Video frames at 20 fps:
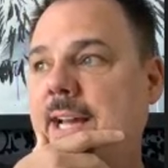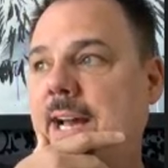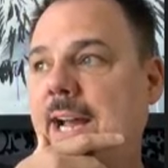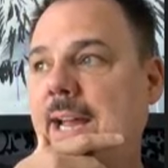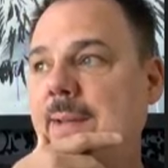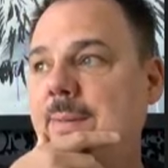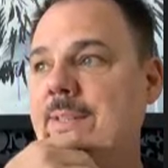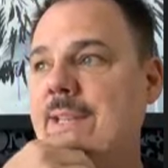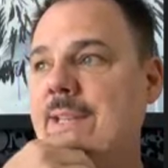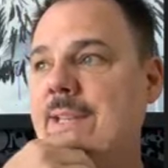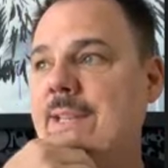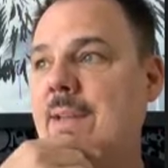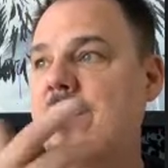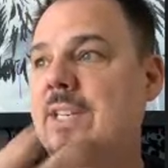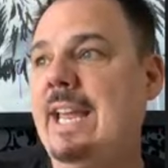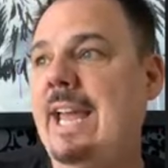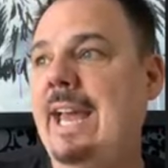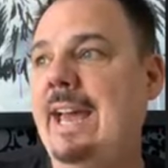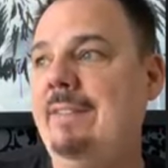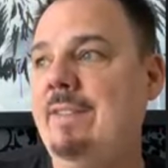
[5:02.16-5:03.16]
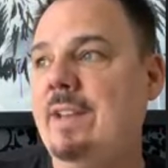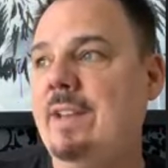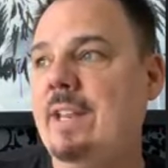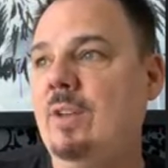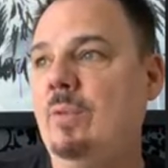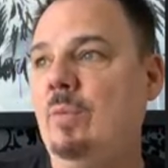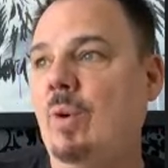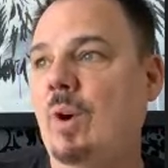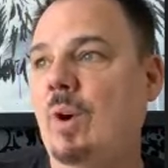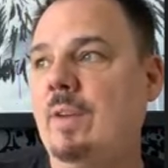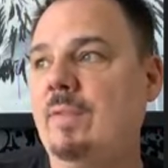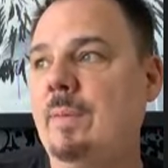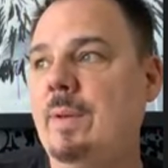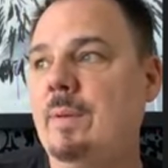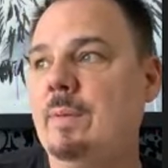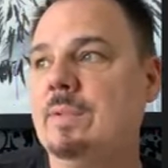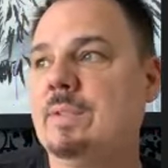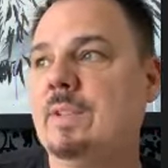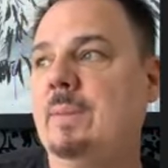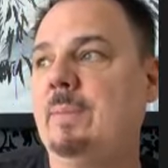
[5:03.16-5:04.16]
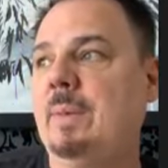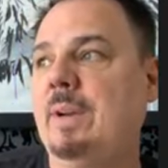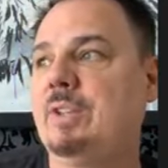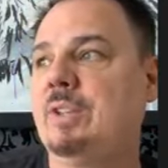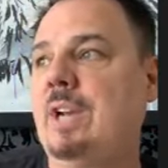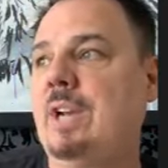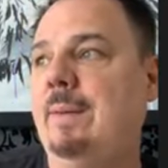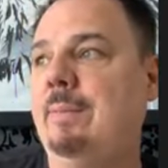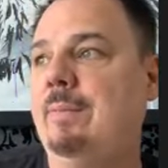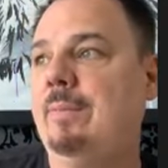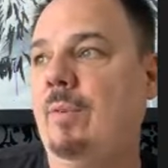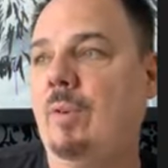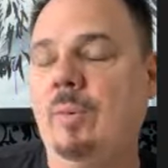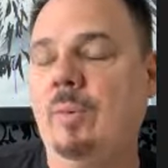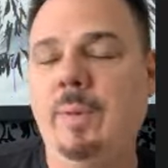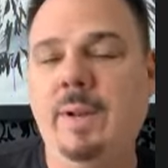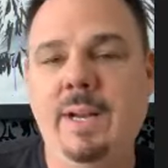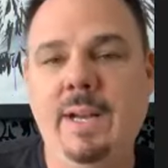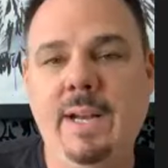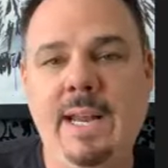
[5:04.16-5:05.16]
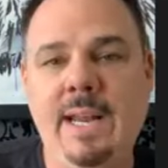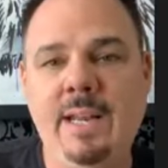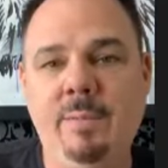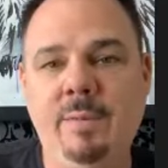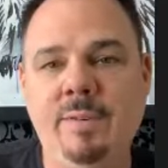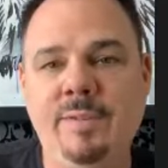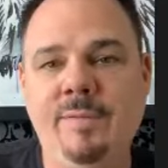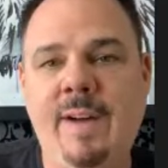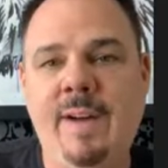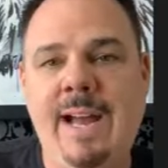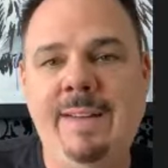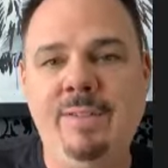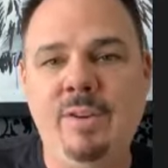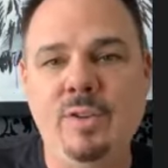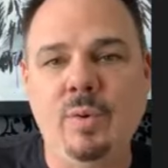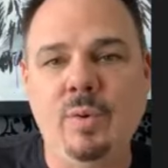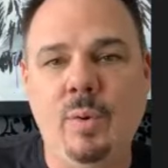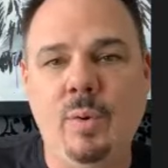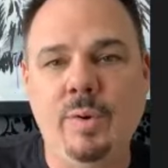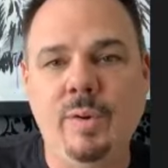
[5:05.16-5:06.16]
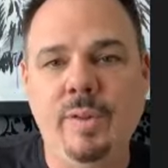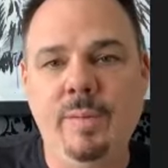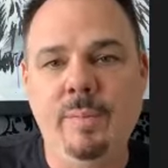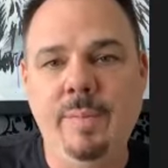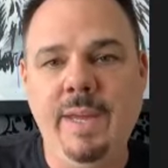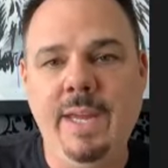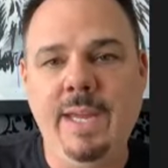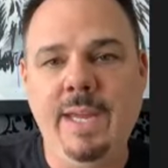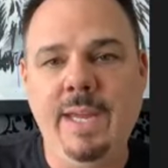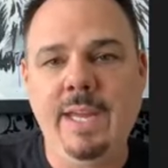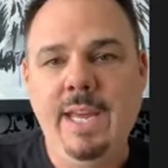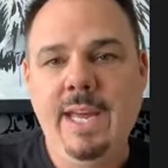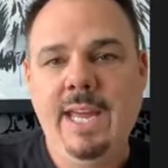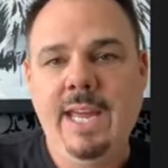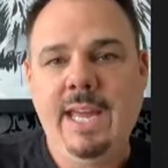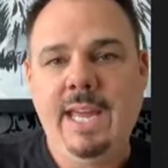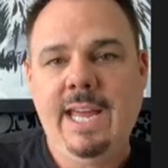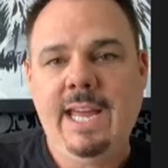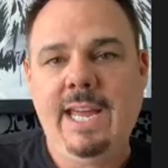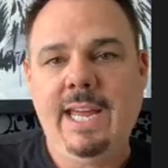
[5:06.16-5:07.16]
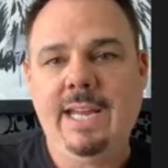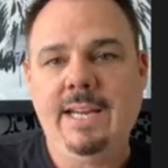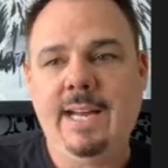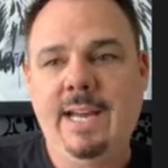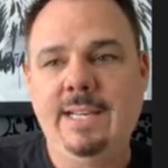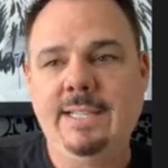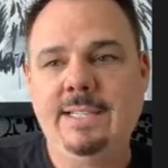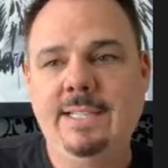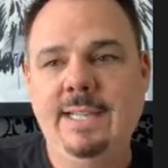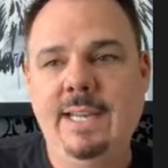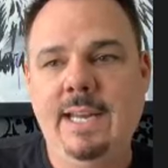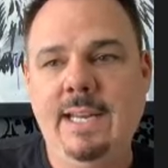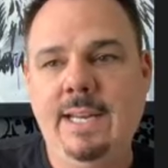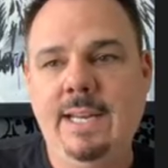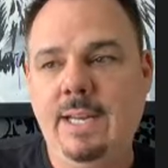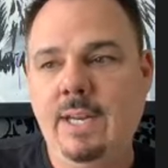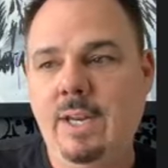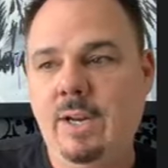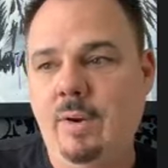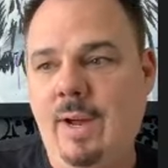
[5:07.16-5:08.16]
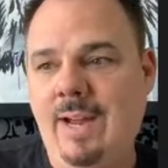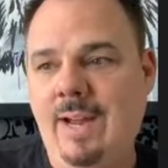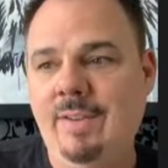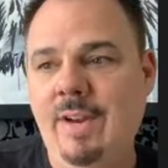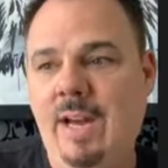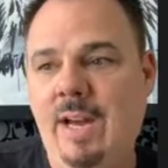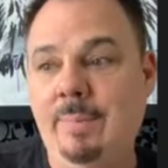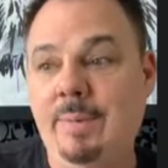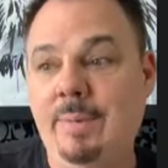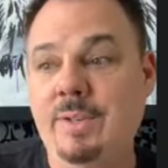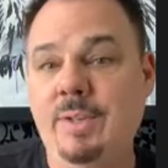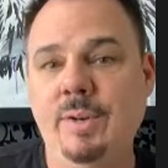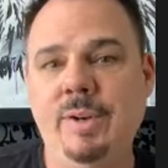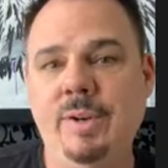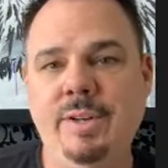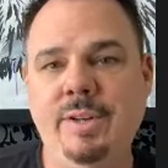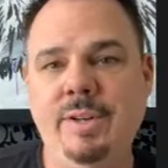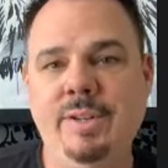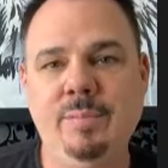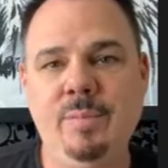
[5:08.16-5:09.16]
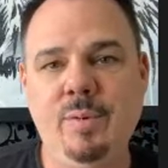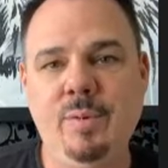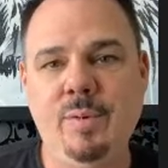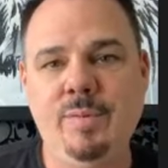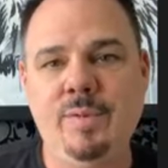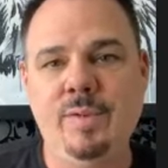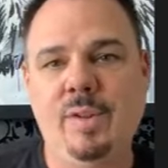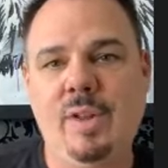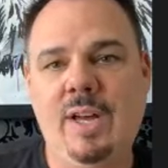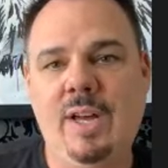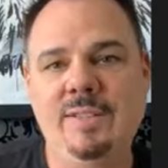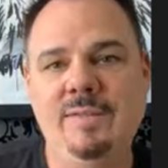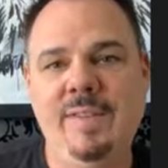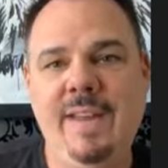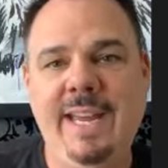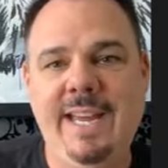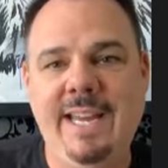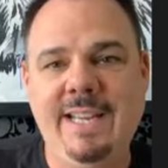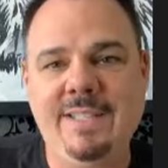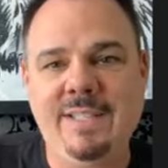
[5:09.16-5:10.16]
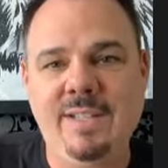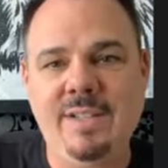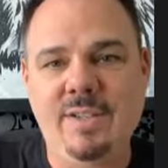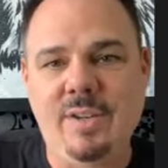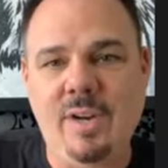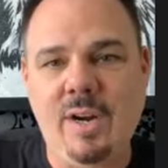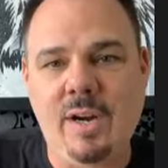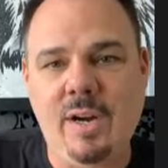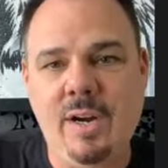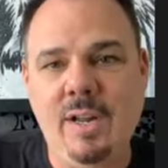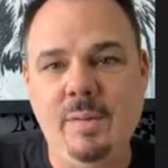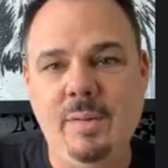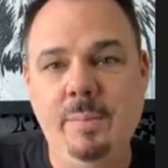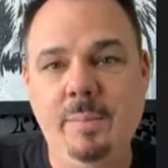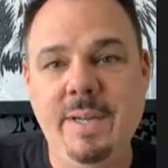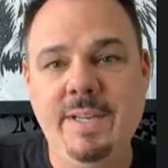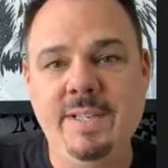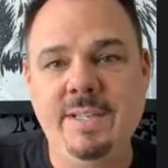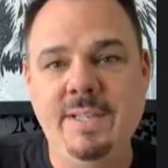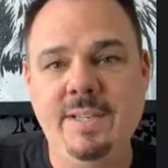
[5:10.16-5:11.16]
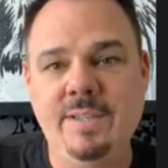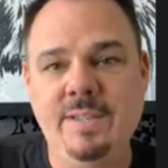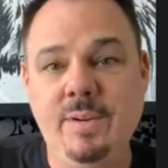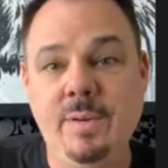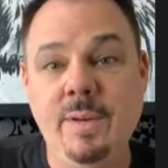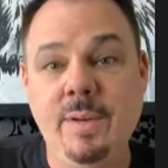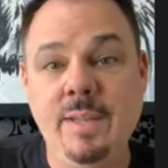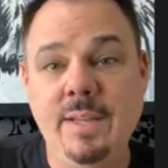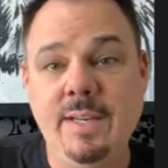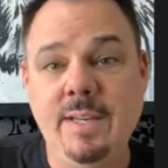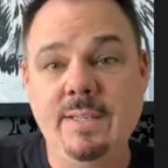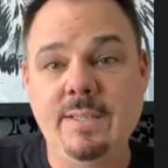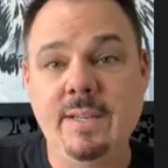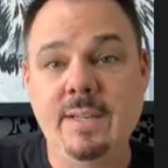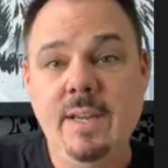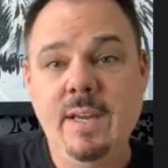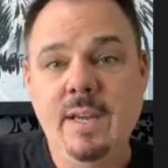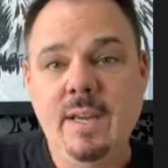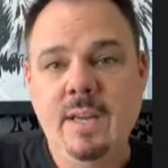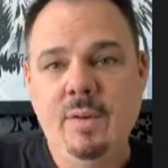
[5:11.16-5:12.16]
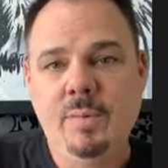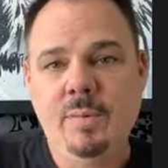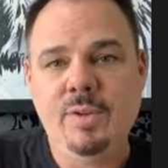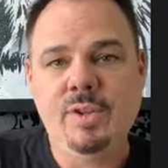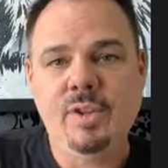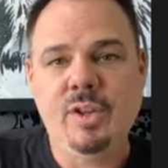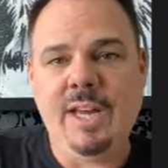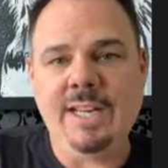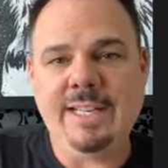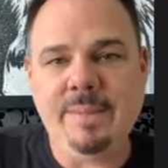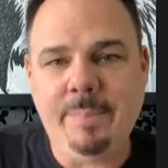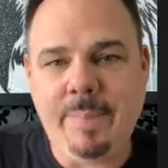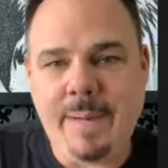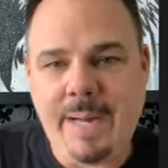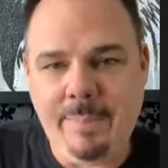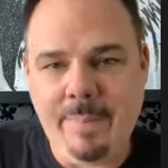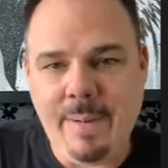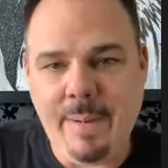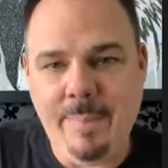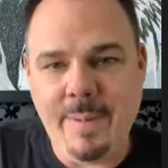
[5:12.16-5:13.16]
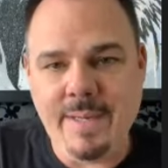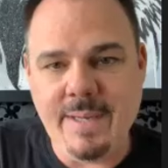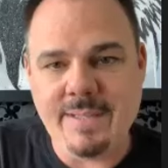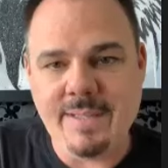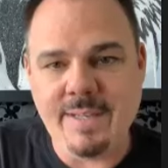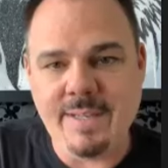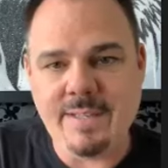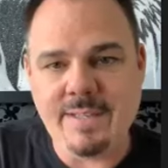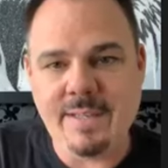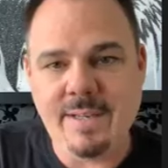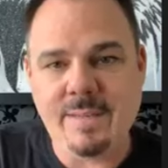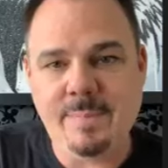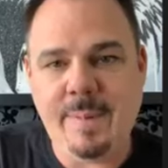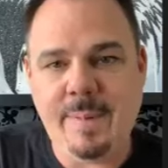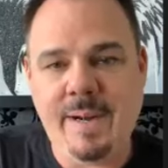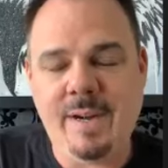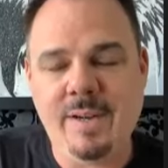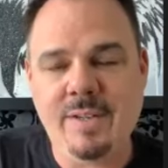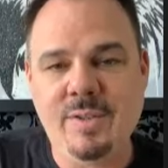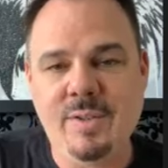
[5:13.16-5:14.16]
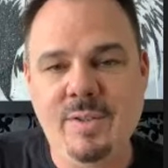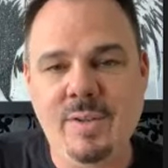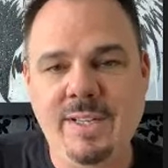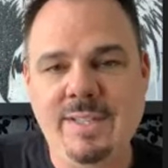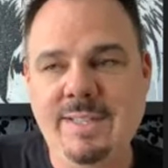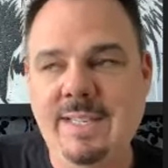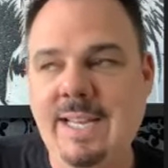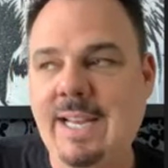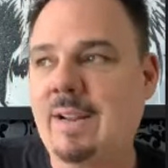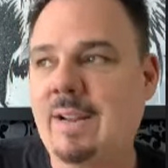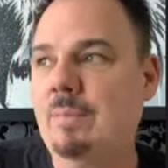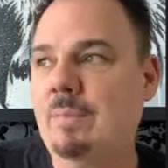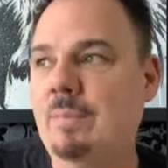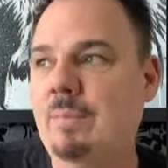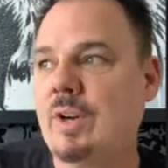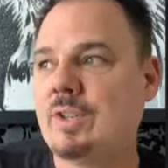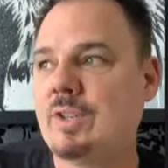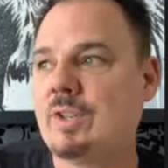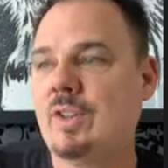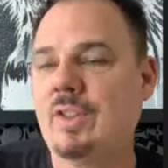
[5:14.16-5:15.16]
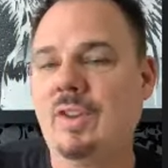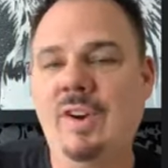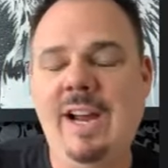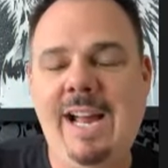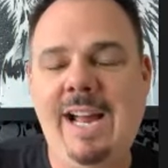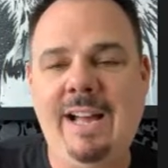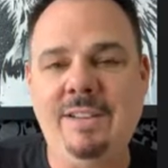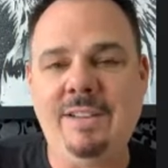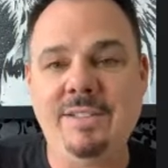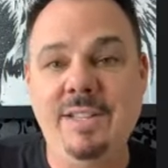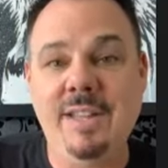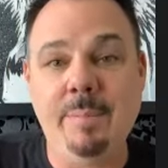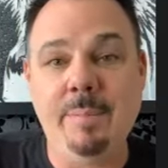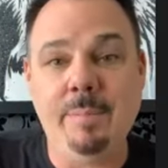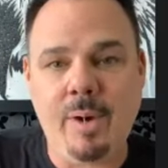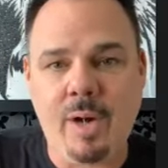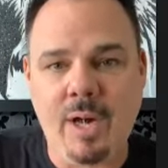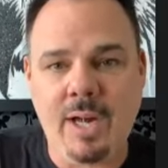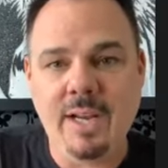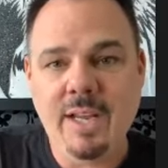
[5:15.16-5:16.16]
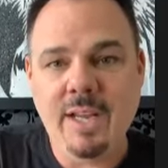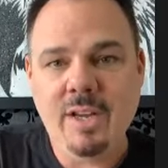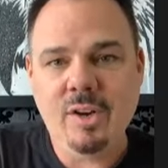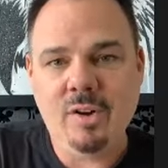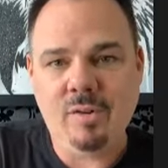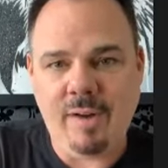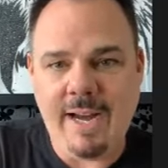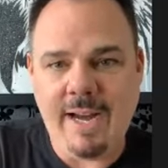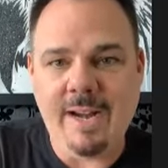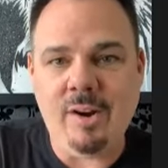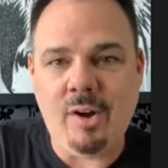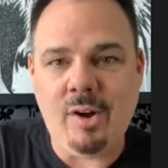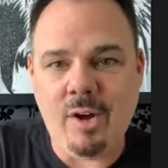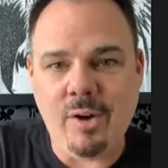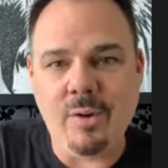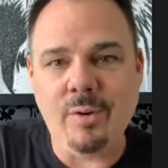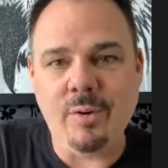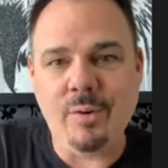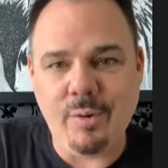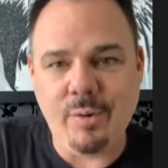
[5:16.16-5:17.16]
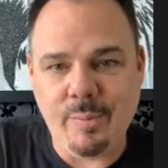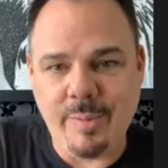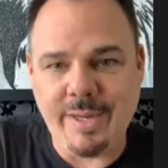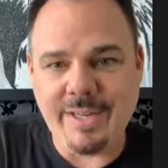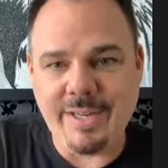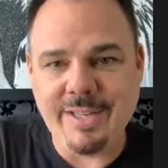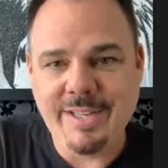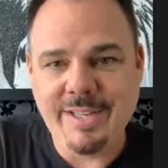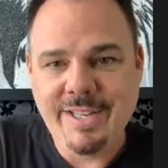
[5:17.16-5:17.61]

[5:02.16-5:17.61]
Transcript: time, his name was Kevin. He worked for me. He was like my shop foreman, and he was five years older than me. And I said, you know, I have an opportunity to move to Las Vegas and start another business doing this. Would you like to buy my business? And his parents took a second mortgage on their house, and they bought Granite Auto Grooming,